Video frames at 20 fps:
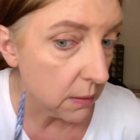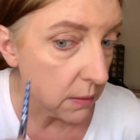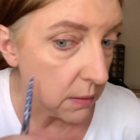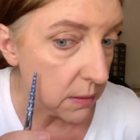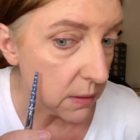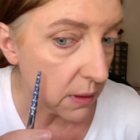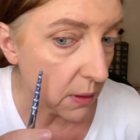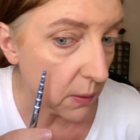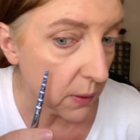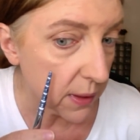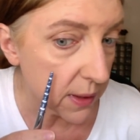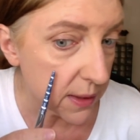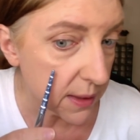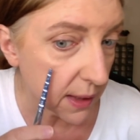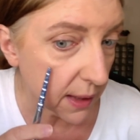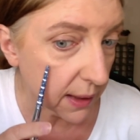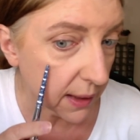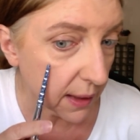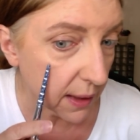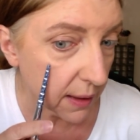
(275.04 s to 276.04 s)
So it's
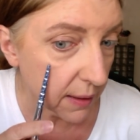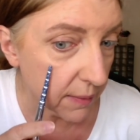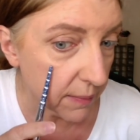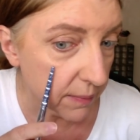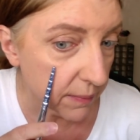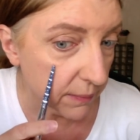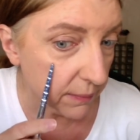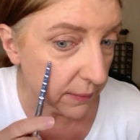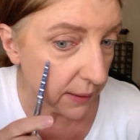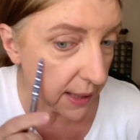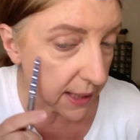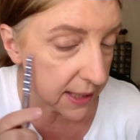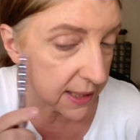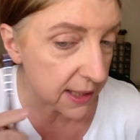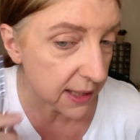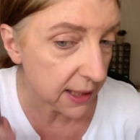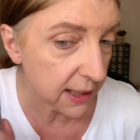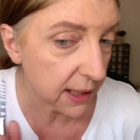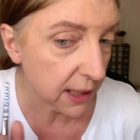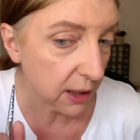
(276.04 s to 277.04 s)
like a
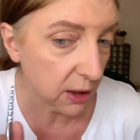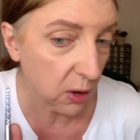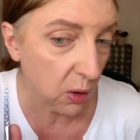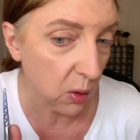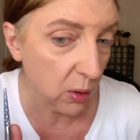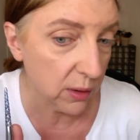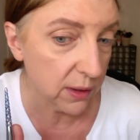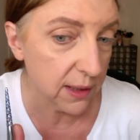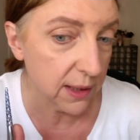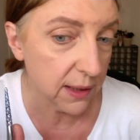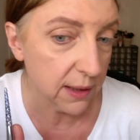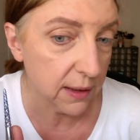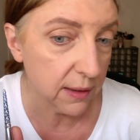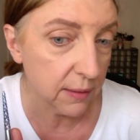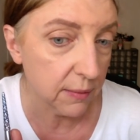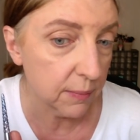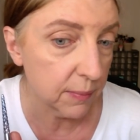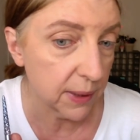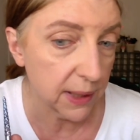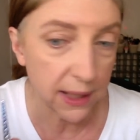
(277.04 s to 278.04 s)

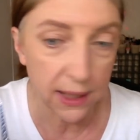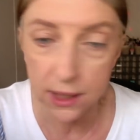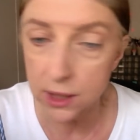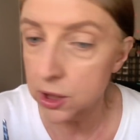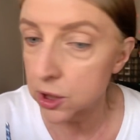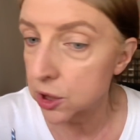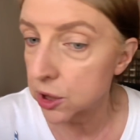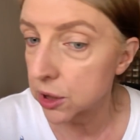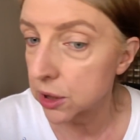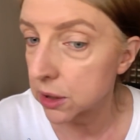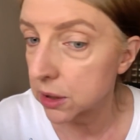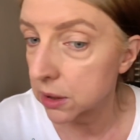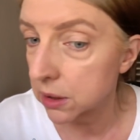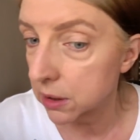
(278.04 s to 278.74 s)
golden peach.